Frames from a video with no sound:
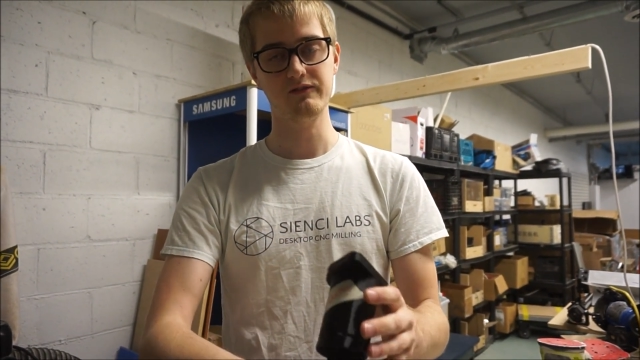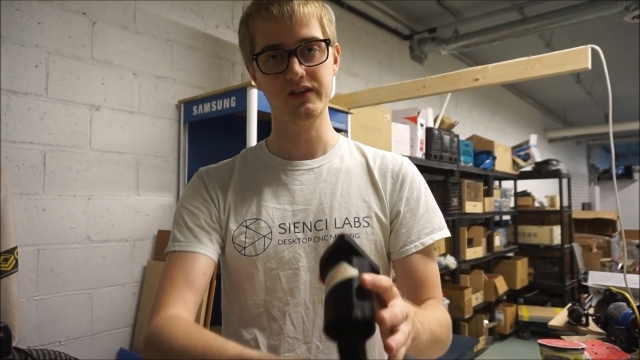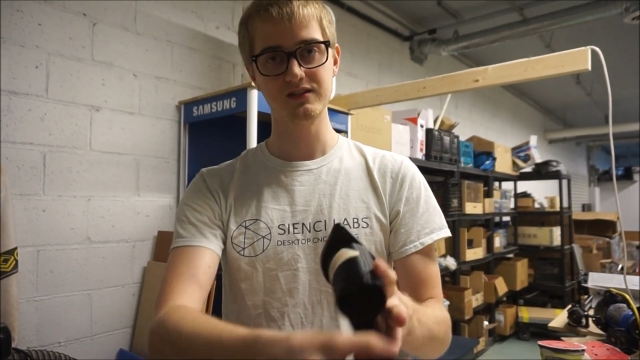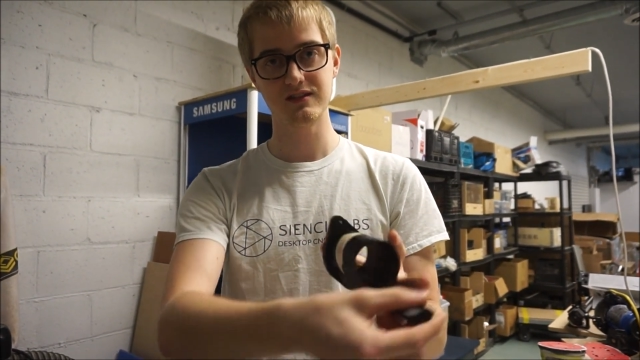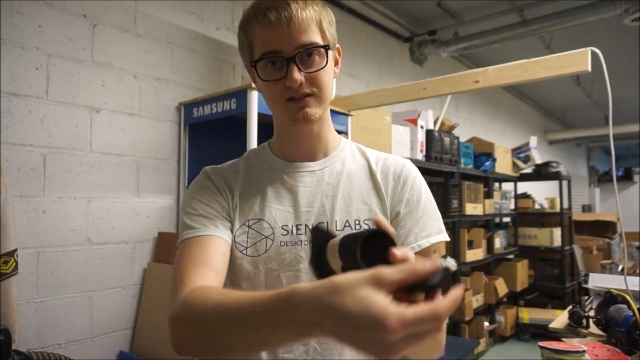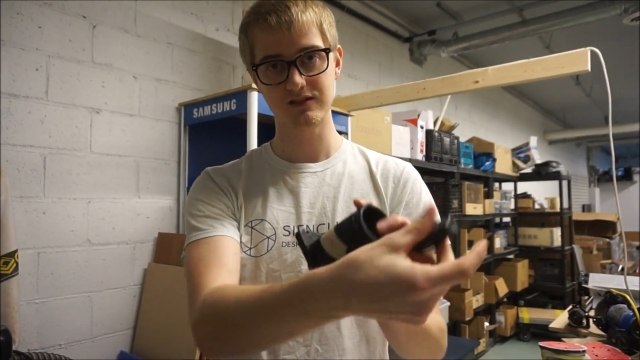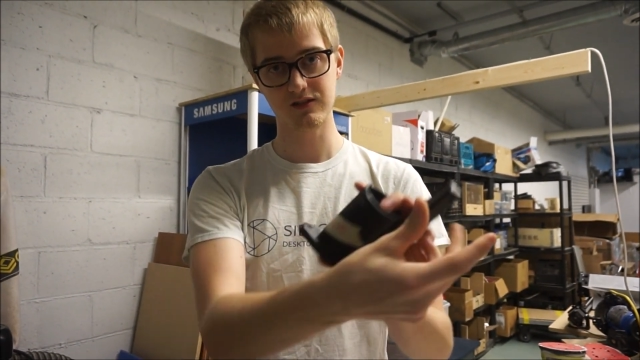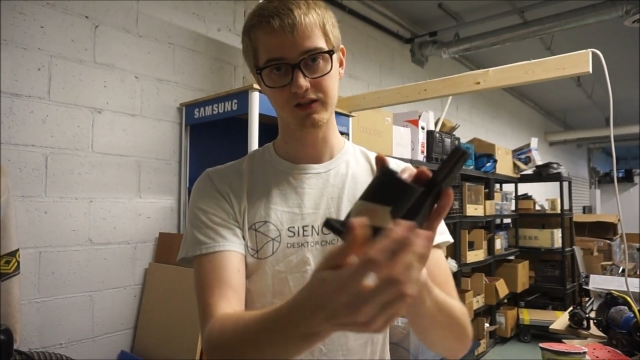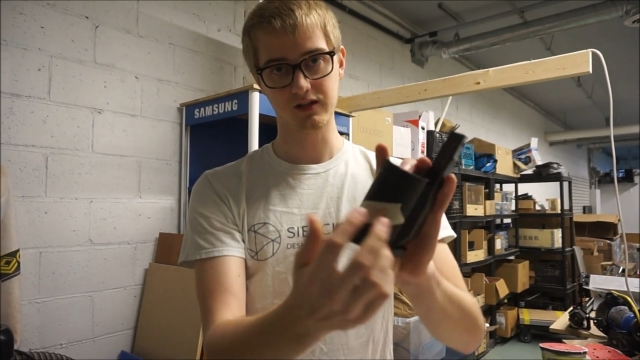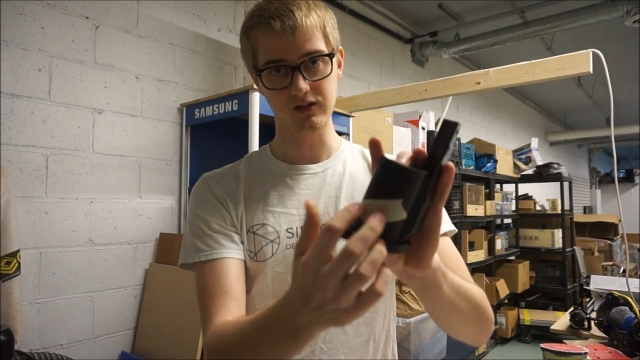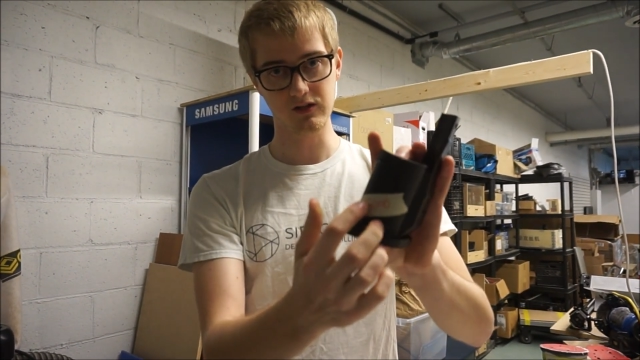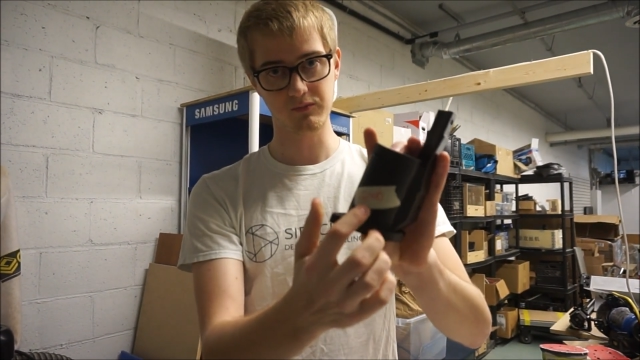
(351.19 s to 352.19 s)
this is still the
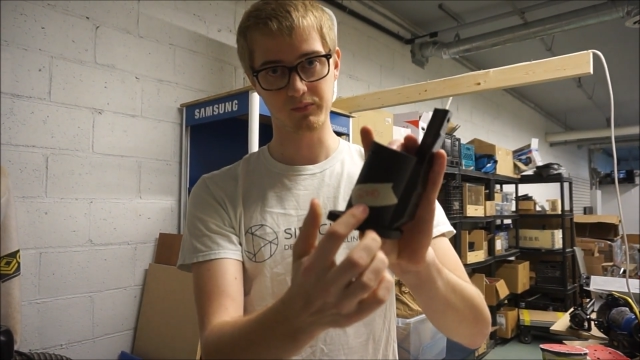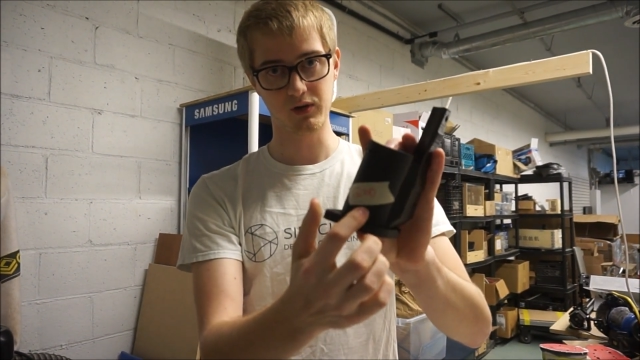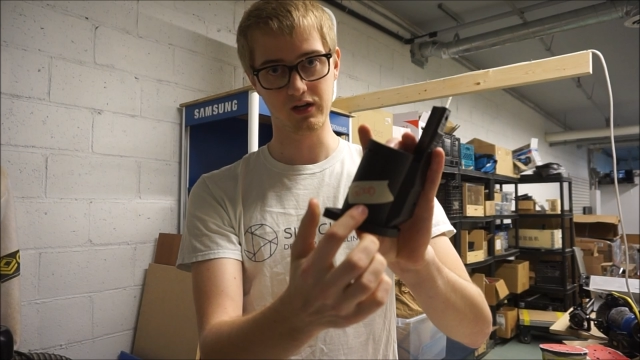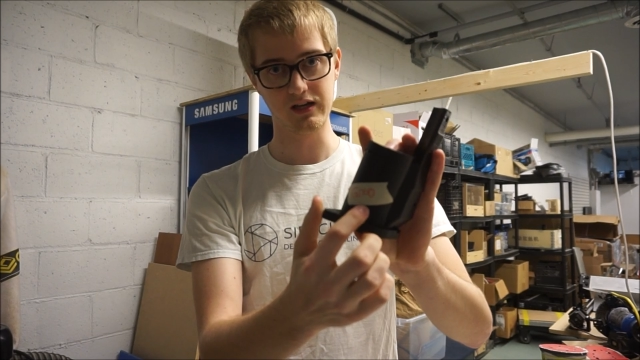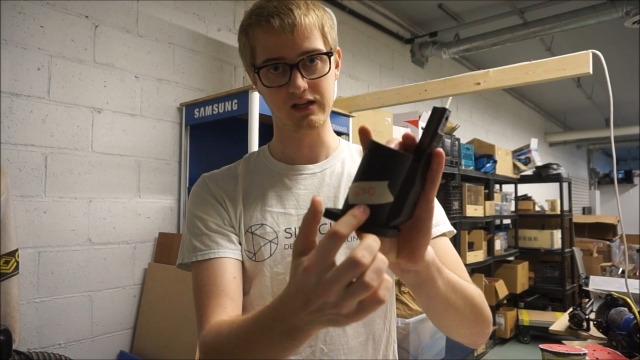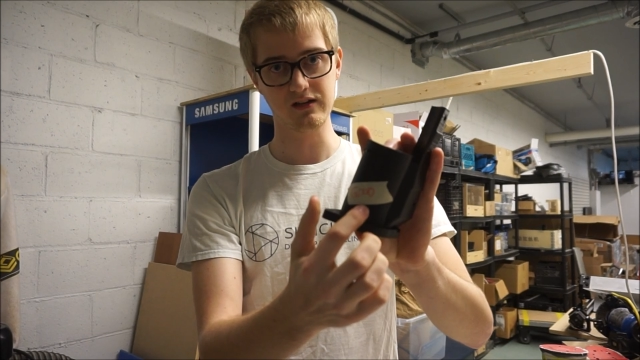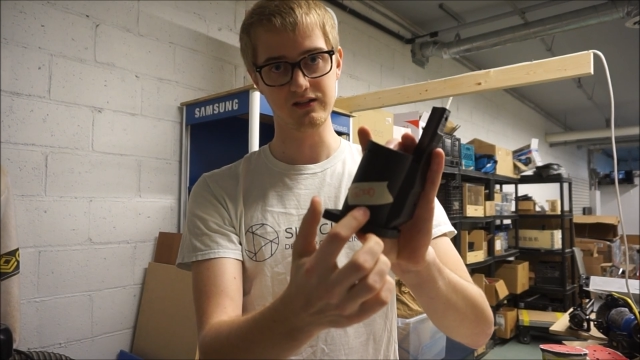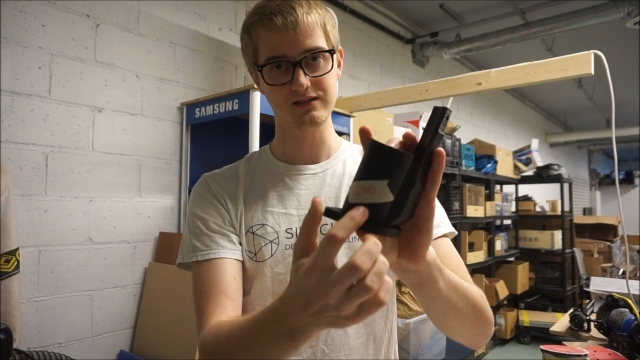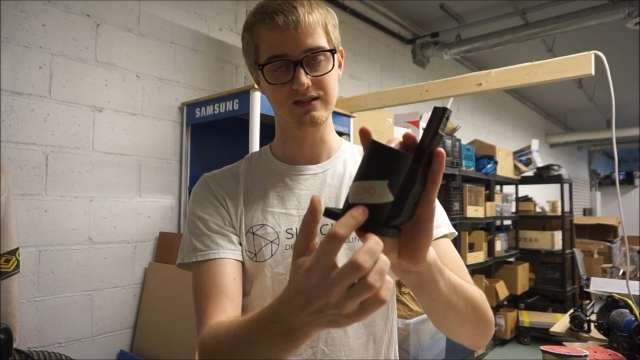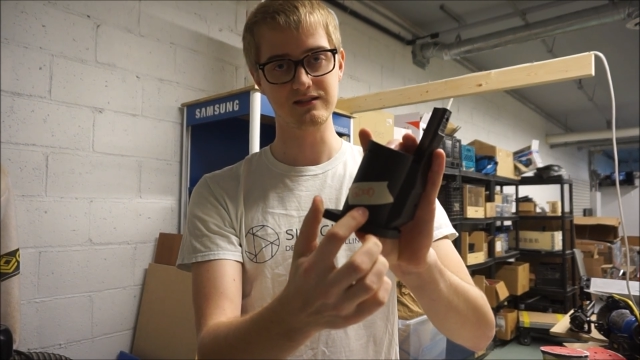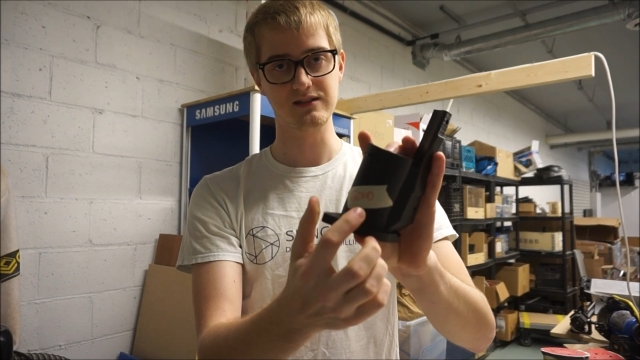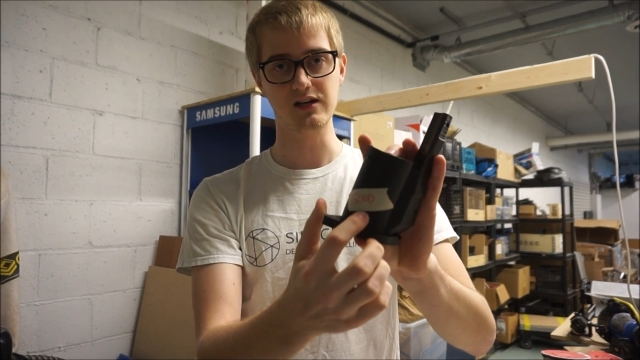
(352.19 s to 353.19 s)
good print here,
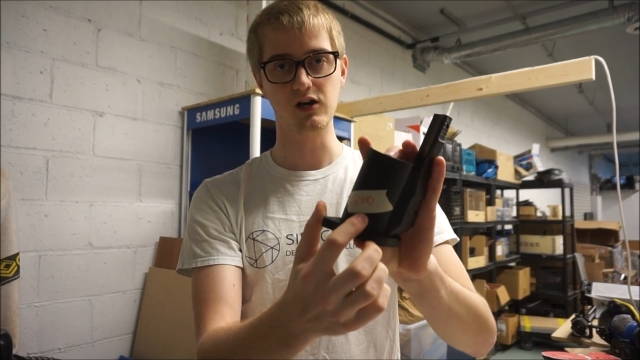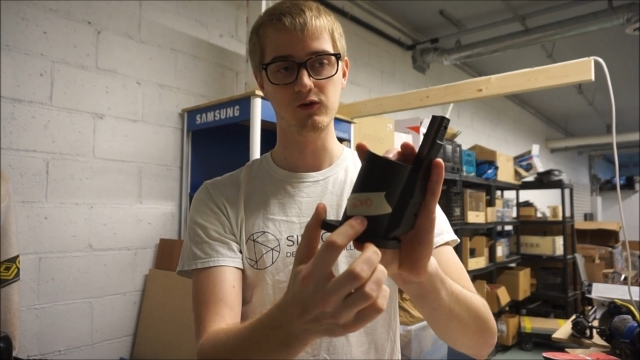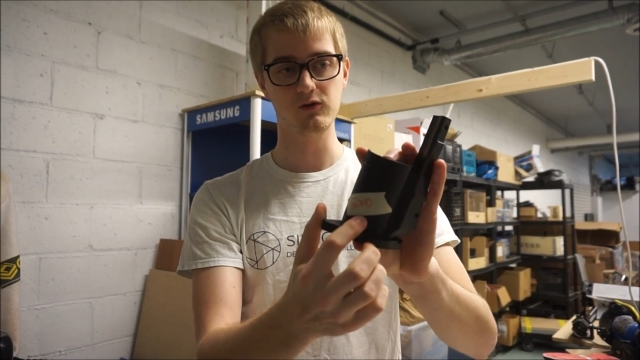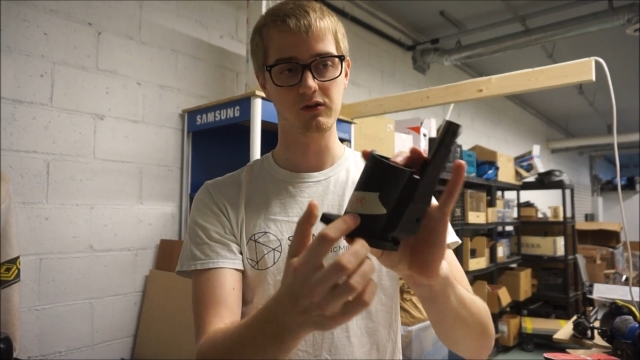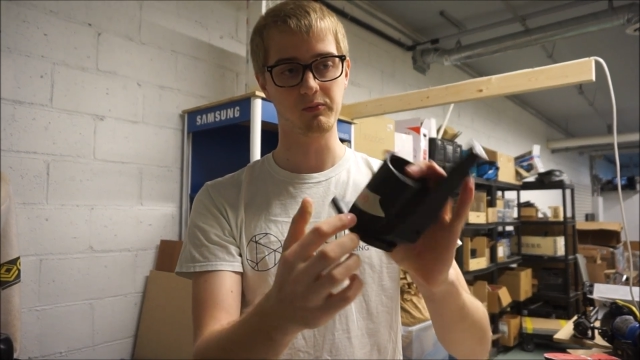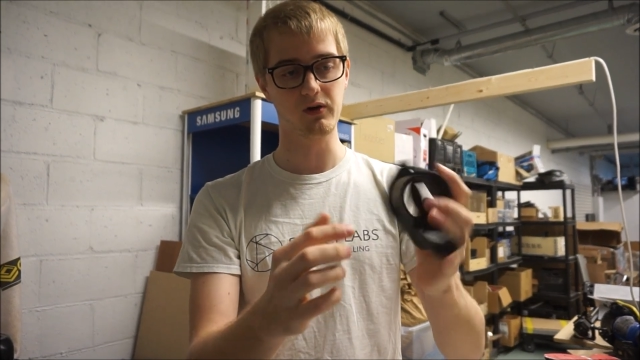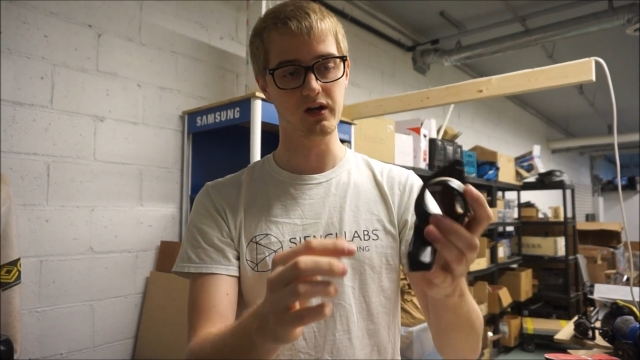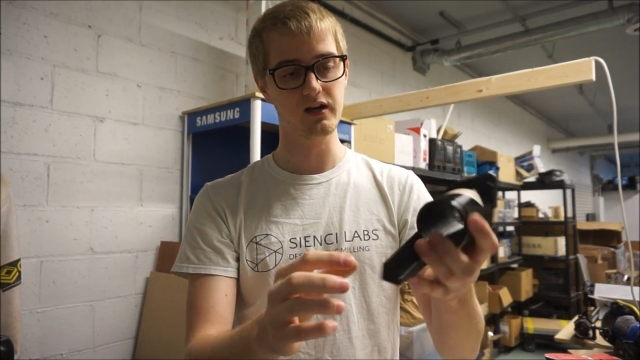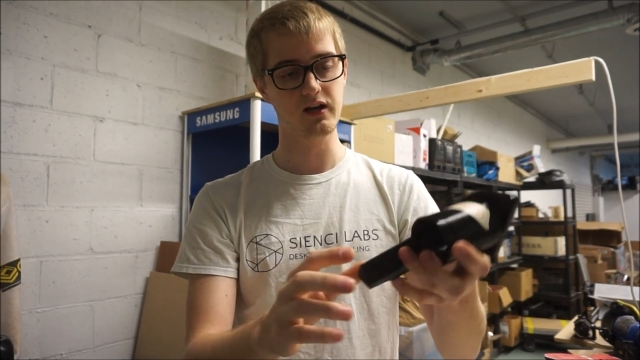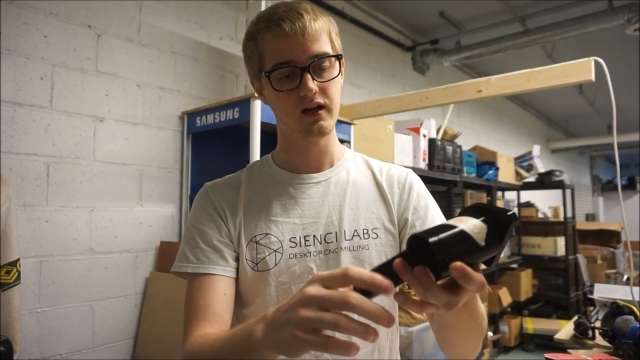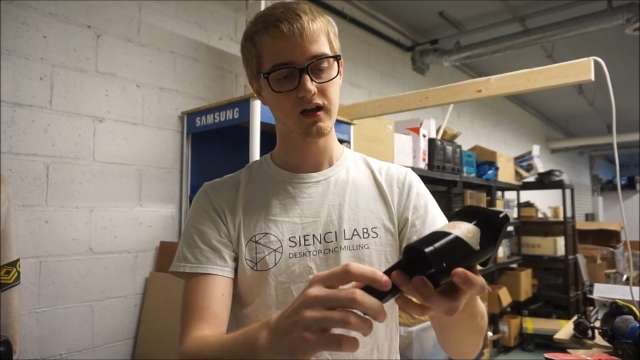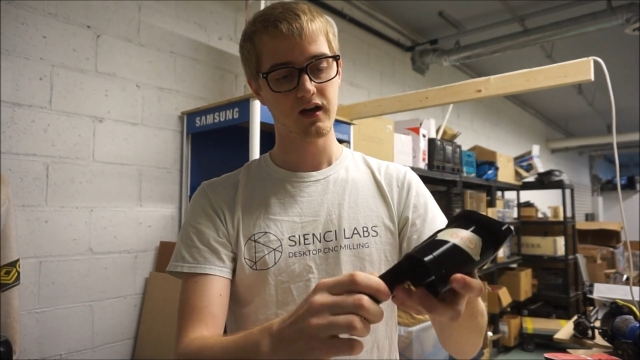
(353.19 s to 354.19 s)
this is the honed print.